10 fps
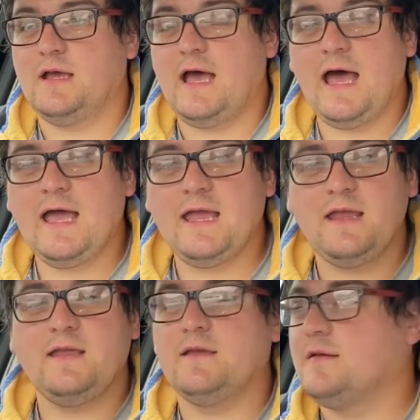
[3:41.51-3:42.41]

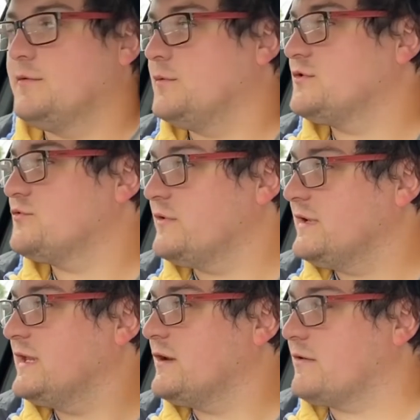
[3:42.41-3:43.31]
I was
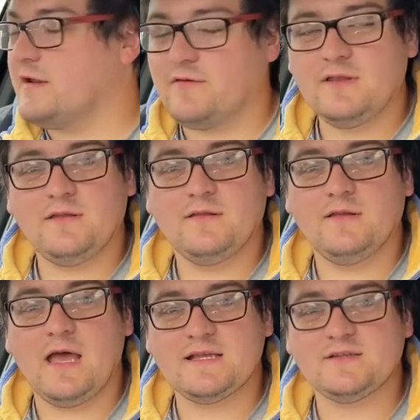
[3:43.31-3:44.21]
really craving
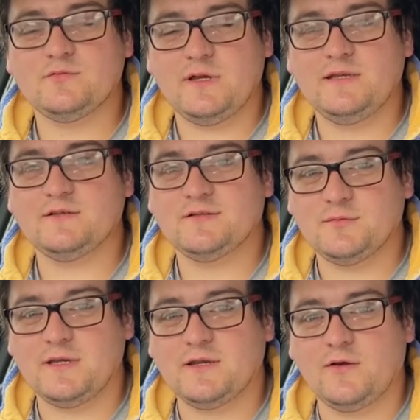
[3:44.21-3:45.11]
a
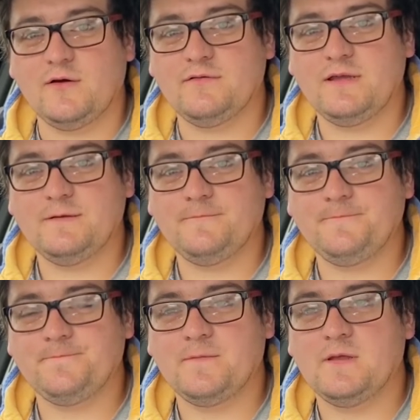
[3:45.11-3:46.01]
sweet coffee.
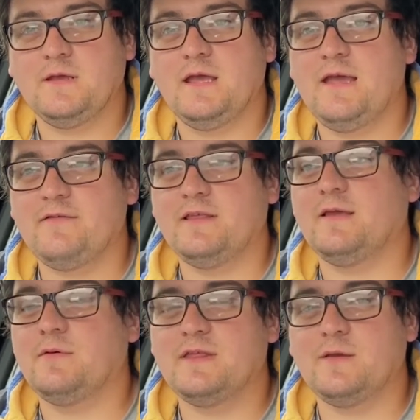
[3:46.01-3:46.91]

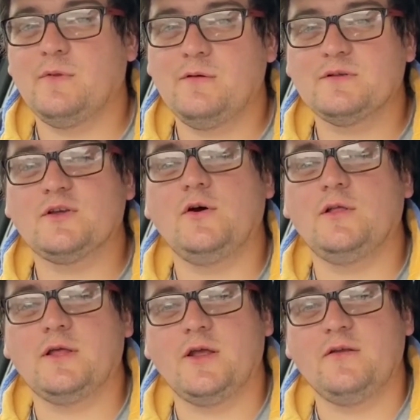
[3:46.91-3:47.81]
Everything within me was
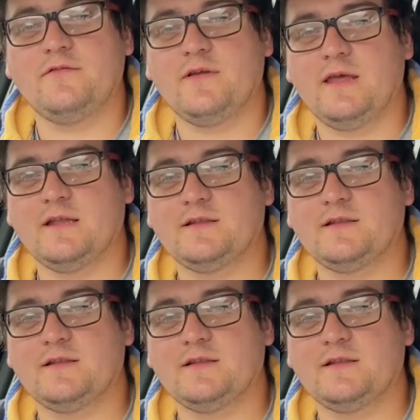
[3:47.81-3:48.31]
calling out for that